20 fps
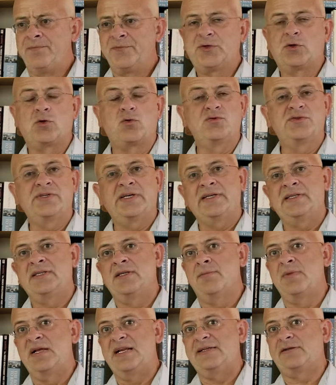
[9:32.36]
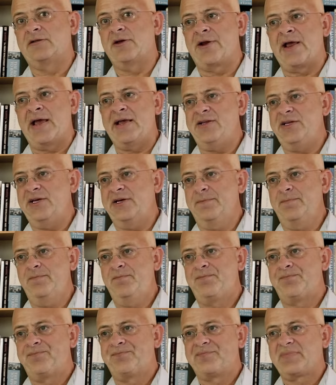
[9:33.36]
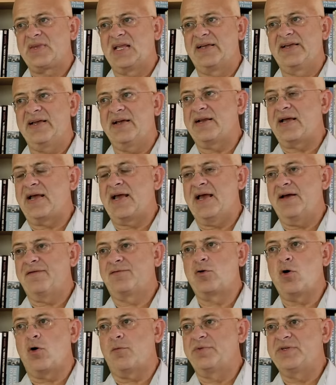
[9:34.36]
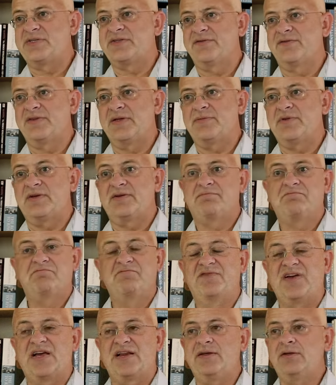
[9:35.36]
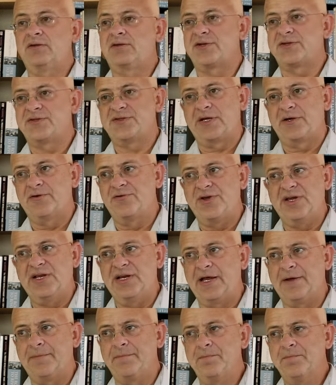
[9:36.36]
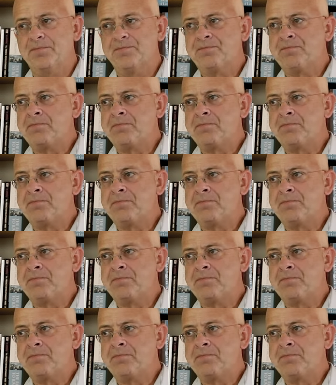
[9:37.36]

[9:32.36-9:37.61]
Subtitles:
cruising in the Mediterranean. Again, I have copies of them. They're very interesting reading.